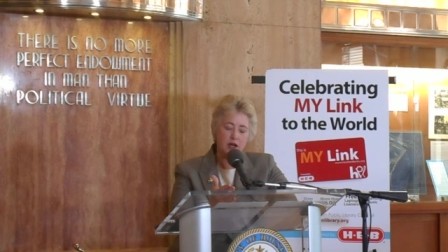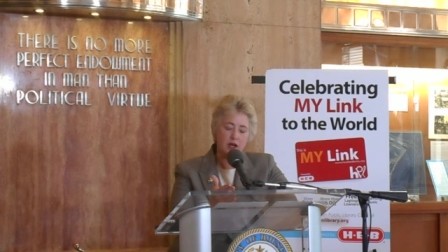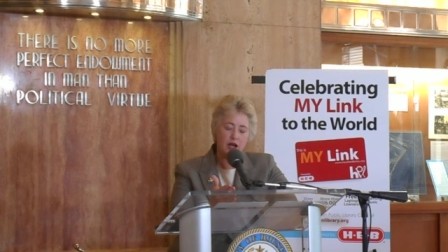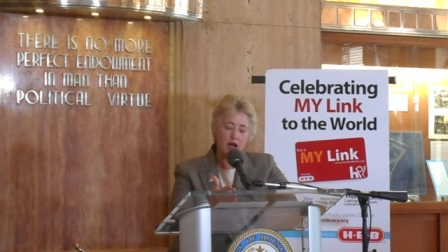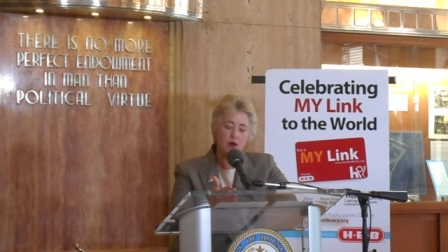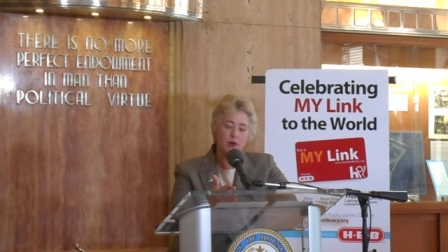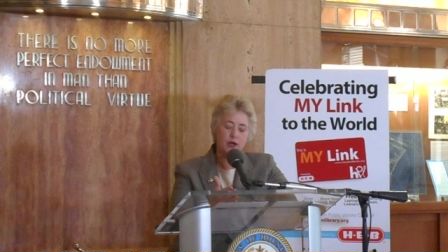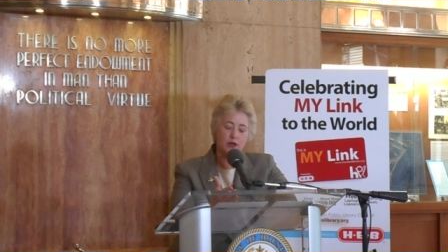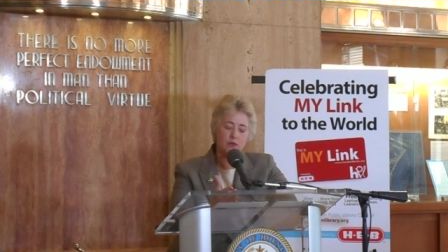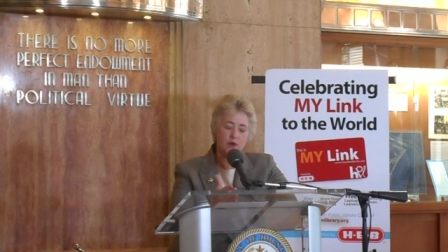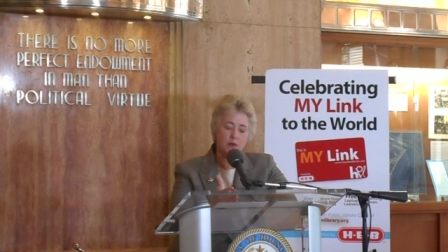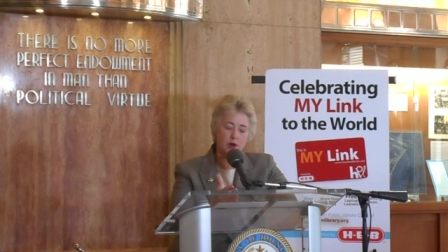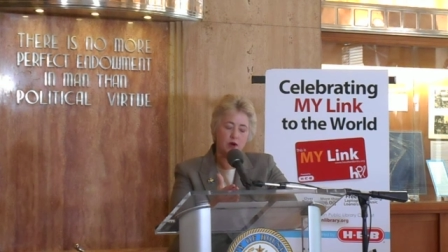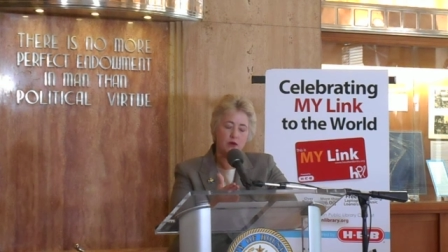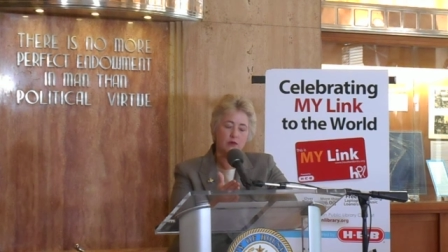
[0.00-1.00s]
how we could
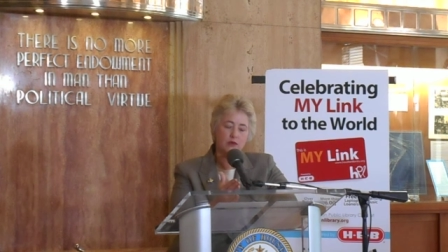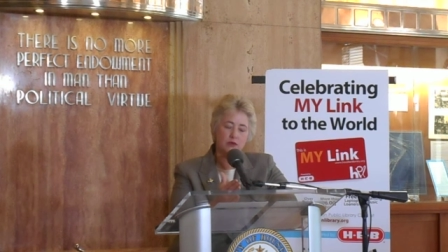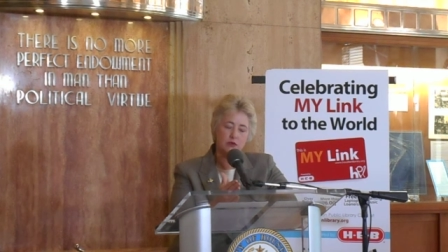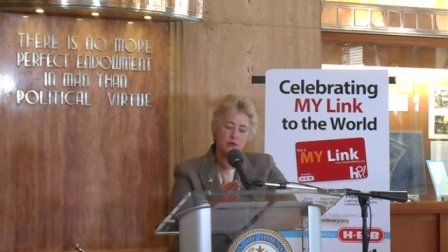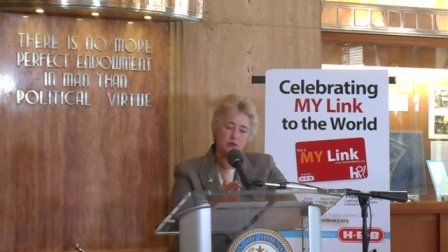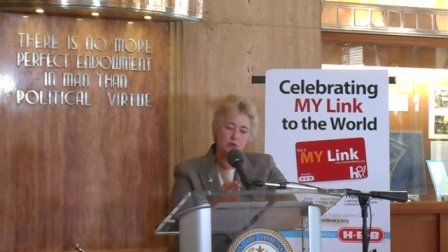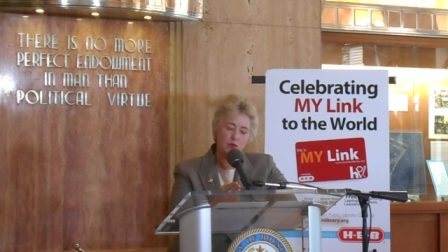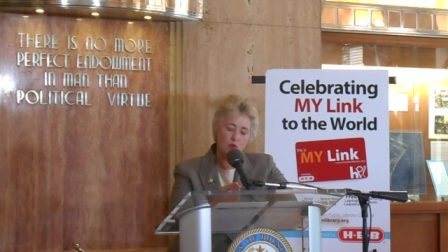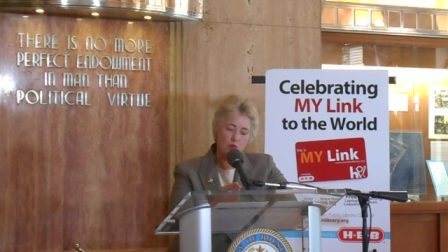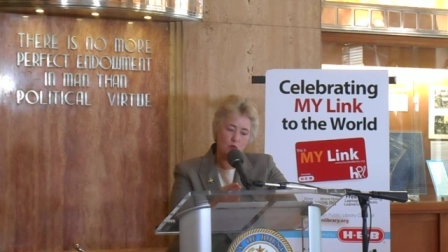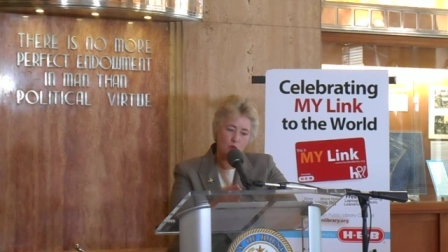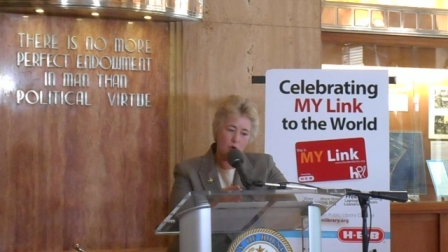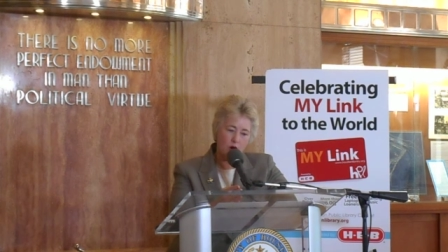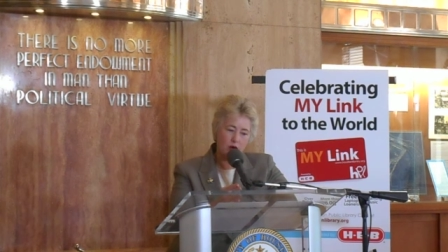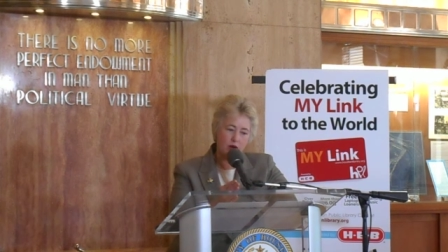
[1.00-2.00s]
promote
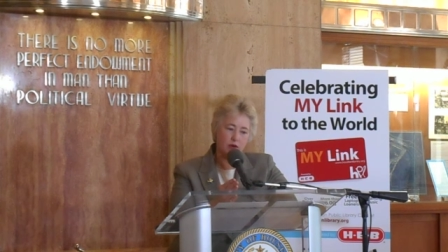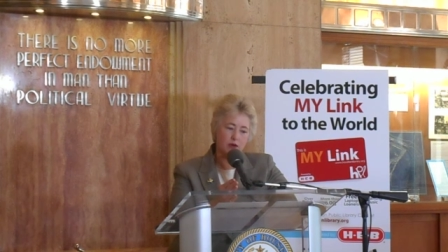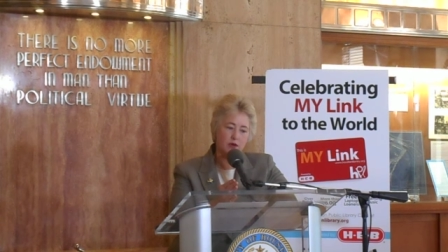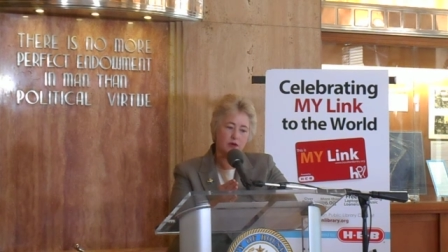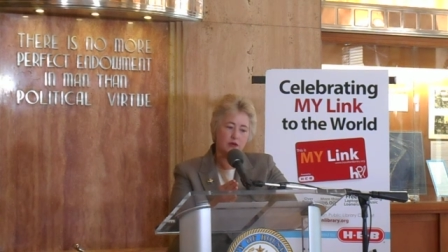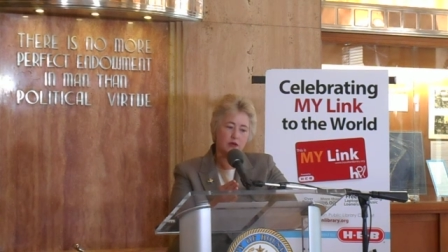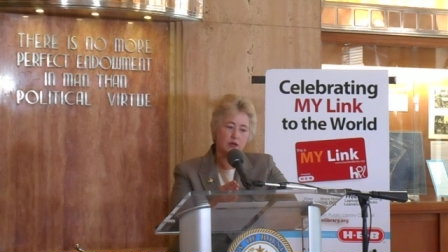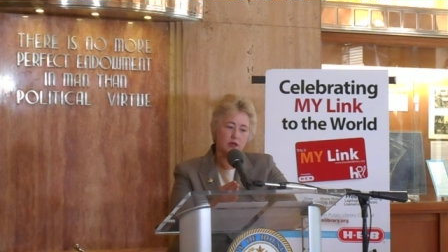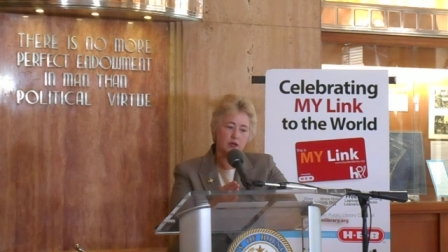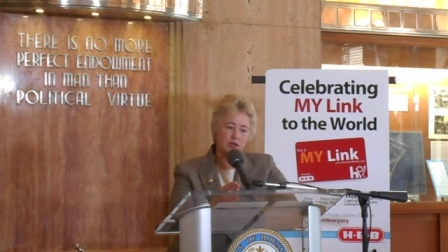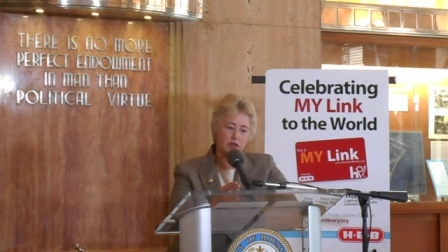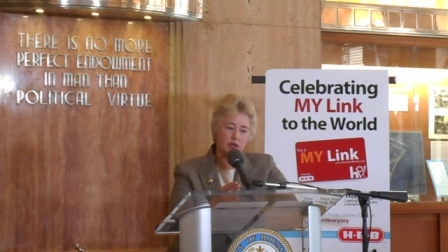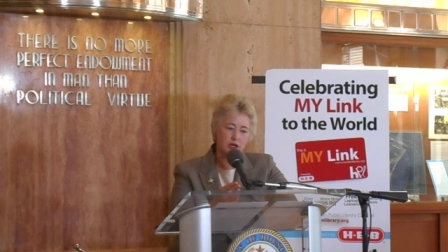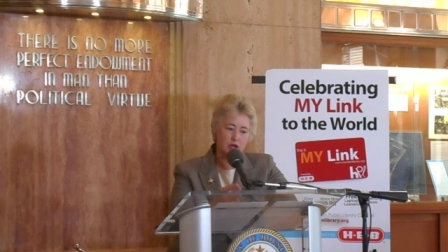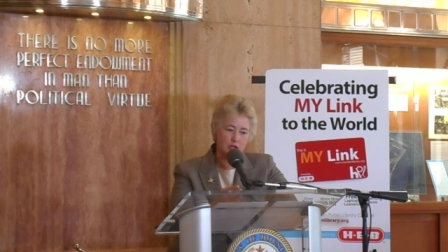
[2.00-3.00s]
water
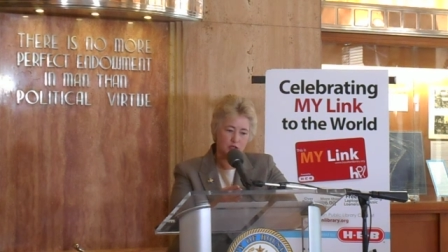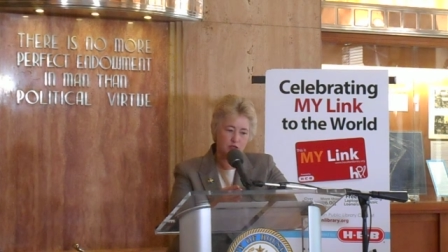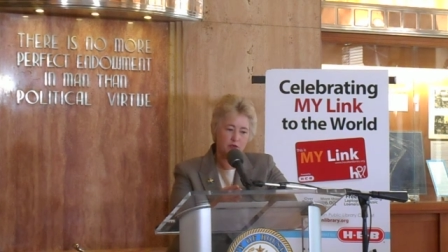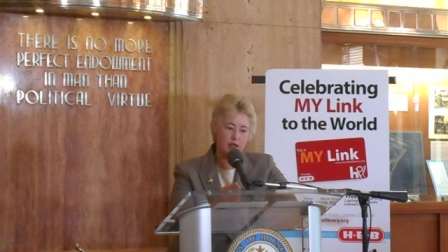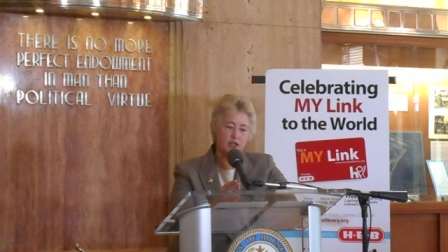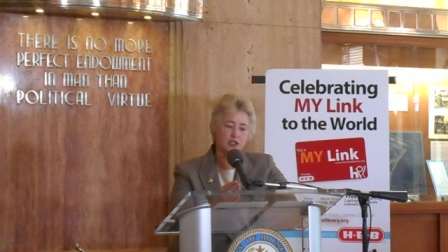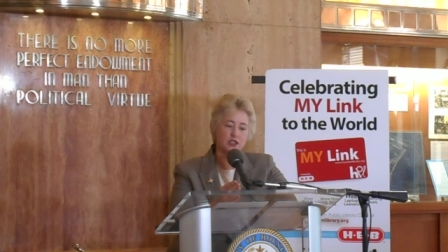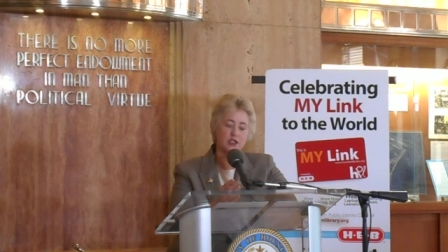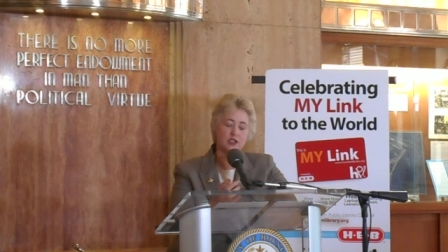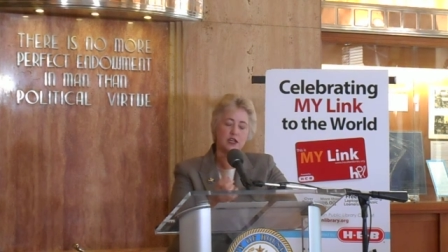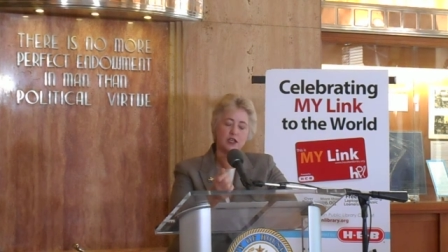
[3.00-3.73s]
conservation.